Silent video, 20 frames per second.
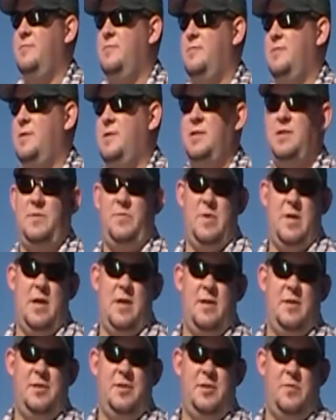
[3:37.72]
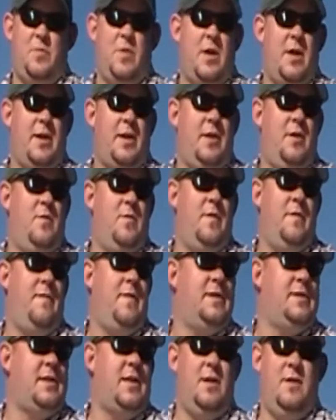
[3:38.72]
let's just be honest, she'll probably kill me if
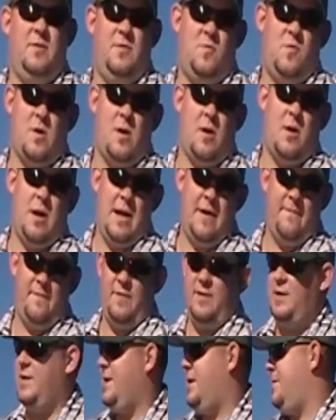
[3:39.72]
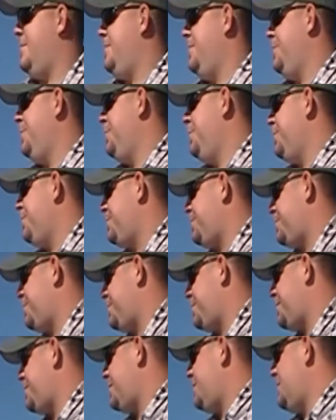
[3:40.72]
I stay on the water every day.
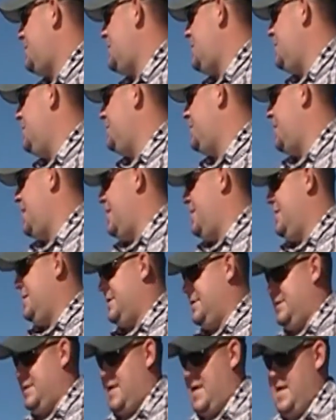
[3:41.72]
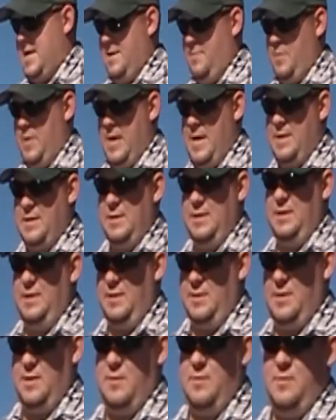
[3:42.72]
So yeah, this is the high impact. This is
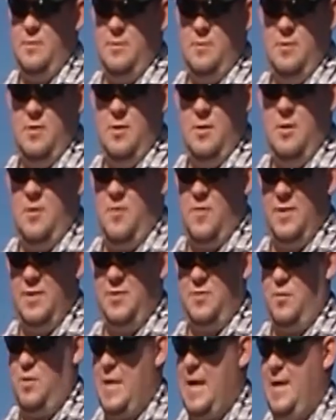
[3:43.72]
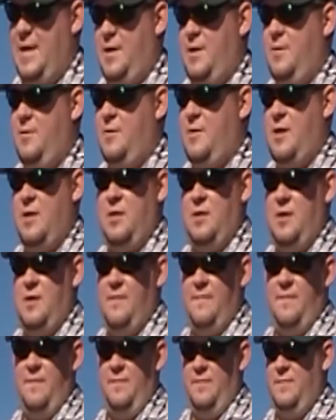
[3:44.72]
the original black color. I
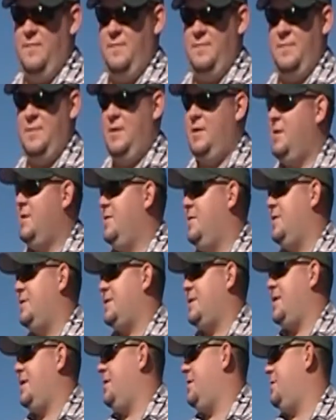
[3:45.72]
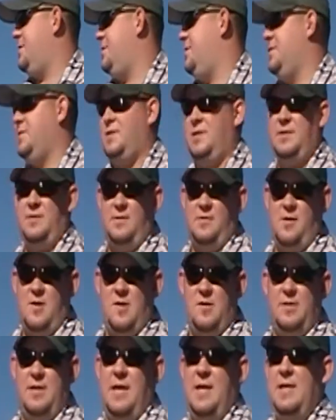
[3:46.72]
love this thing. You can use it
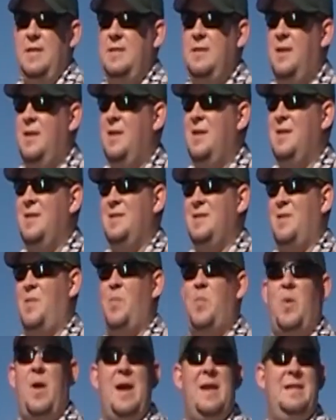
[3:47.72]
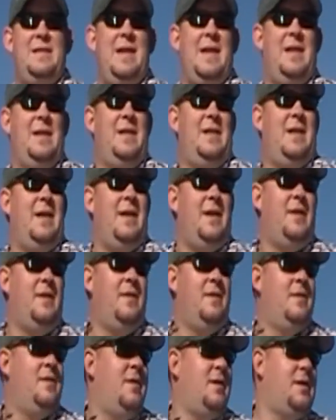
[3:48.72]
all days. It's a bright day today.
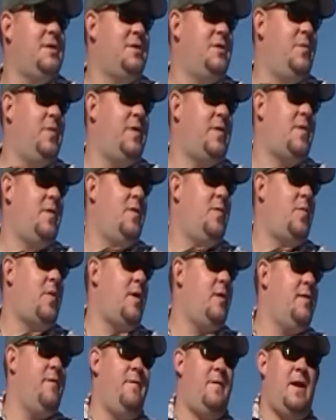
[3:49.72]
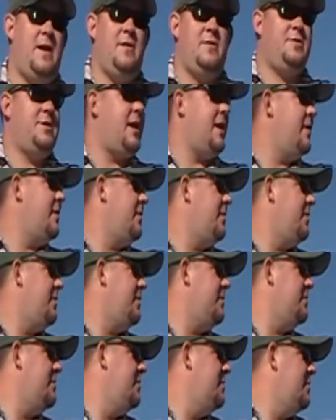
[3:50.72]
I should be throwing probably a fire
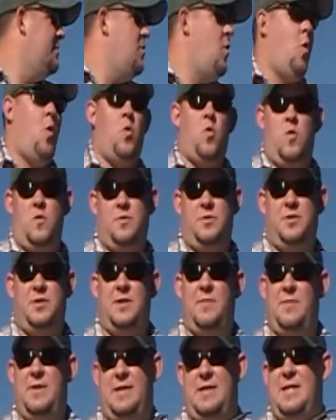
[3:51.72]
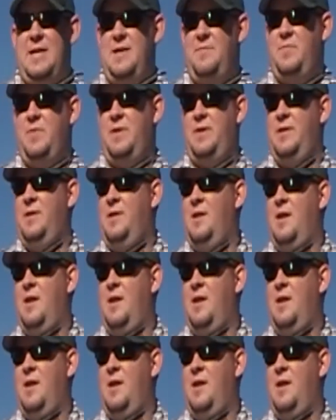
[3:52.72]
tiger or orange or something like that, but